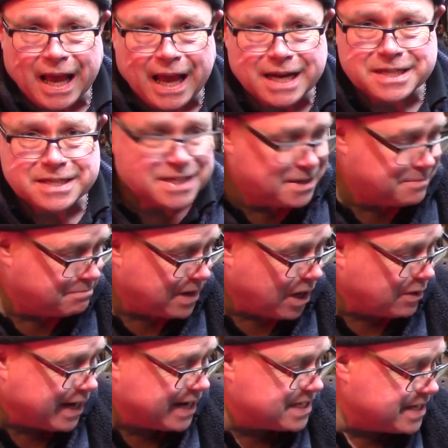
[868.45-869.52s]
And um,
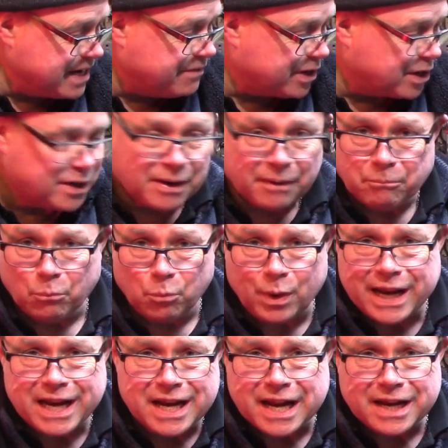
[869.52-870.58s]
okay, it's never going to
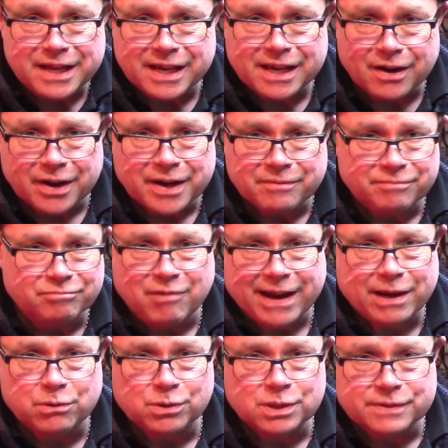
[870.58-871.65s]
win any kind of
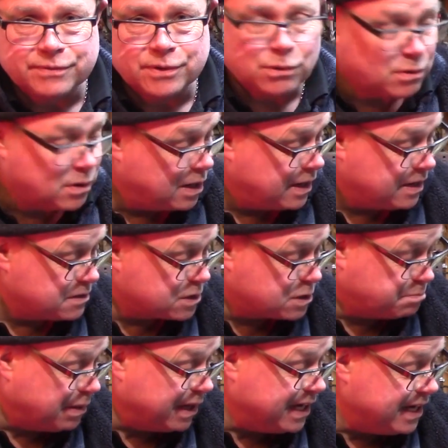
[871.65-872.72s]
records for
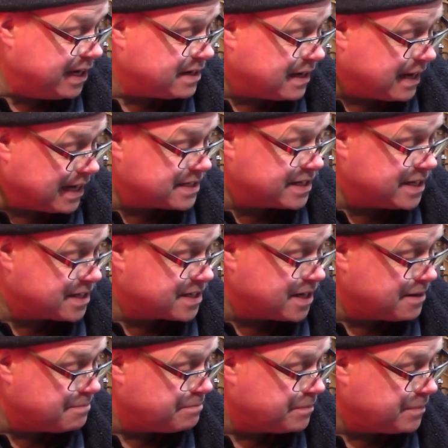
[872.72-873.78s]
speed, as it's
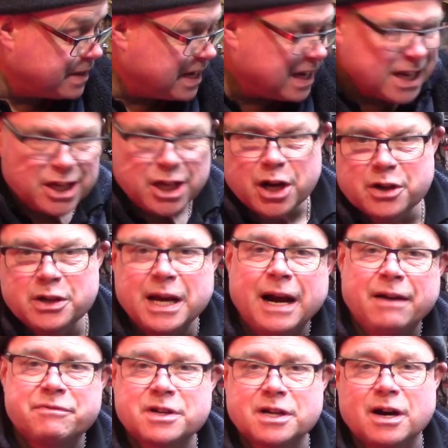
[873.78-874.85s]
um, you know you
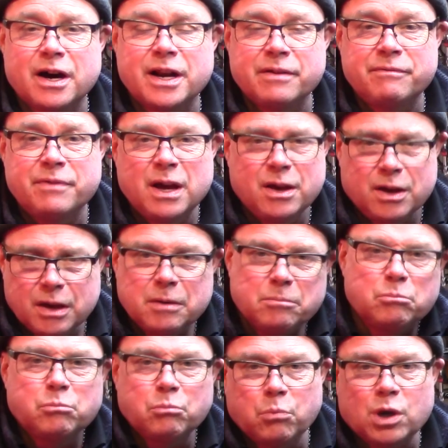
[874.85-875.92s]
have to kind of
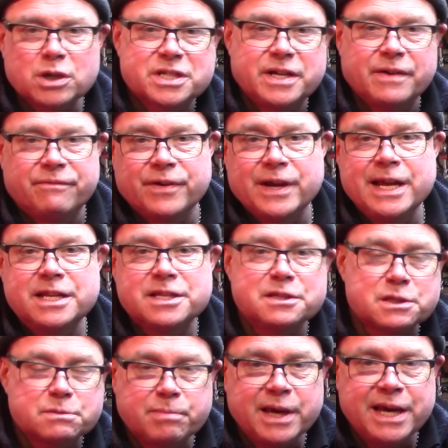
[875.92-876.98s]
watch your feeds
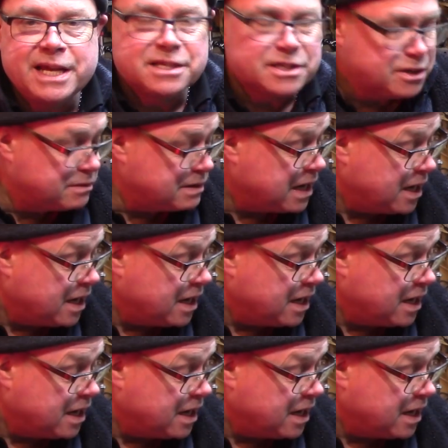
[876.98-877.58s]
and speeds and